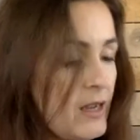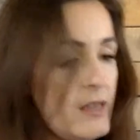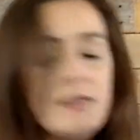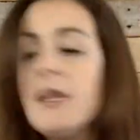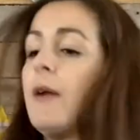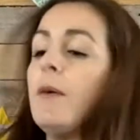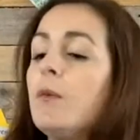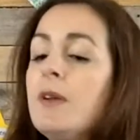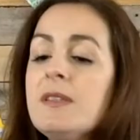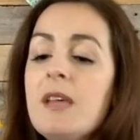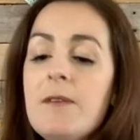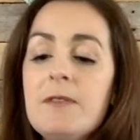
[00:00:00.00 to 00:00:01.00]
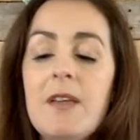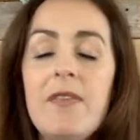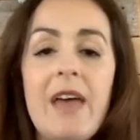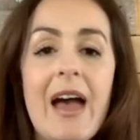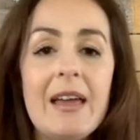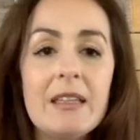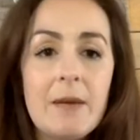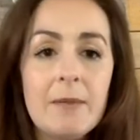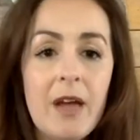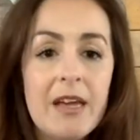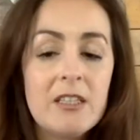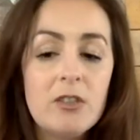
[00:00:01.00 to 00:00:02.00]
So once I've done that, I'm
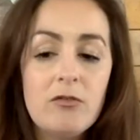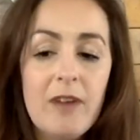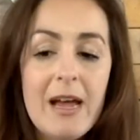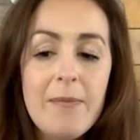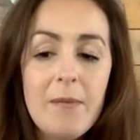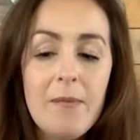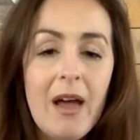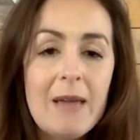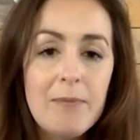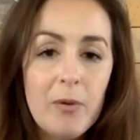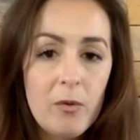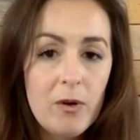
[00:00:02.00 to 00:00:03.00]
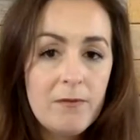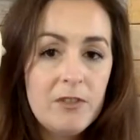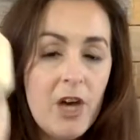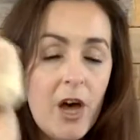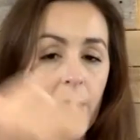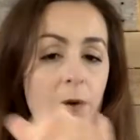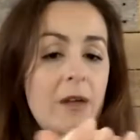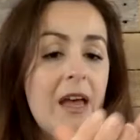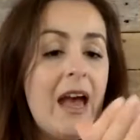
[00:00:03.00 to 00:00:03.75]
going to grab my ball of dough